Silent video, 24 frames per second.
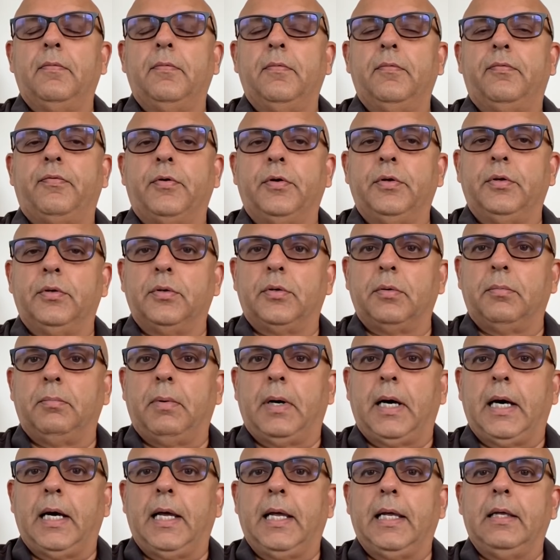for you to
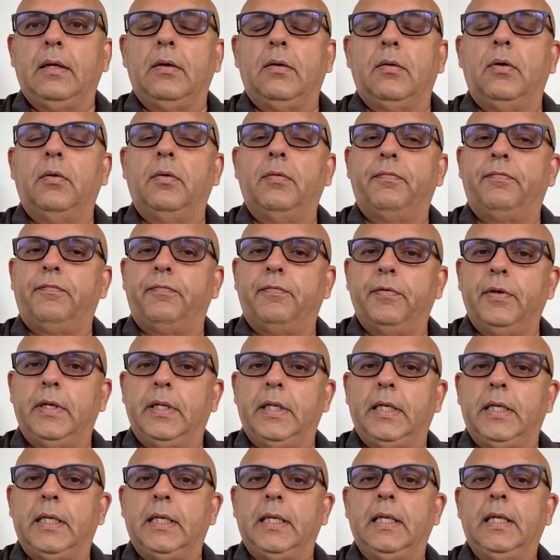buy,
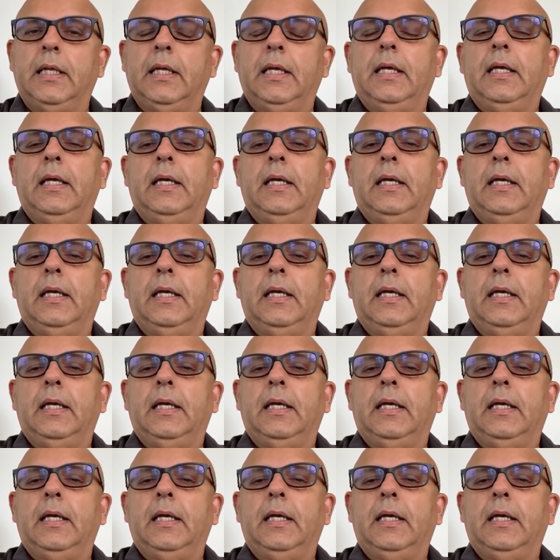hopefully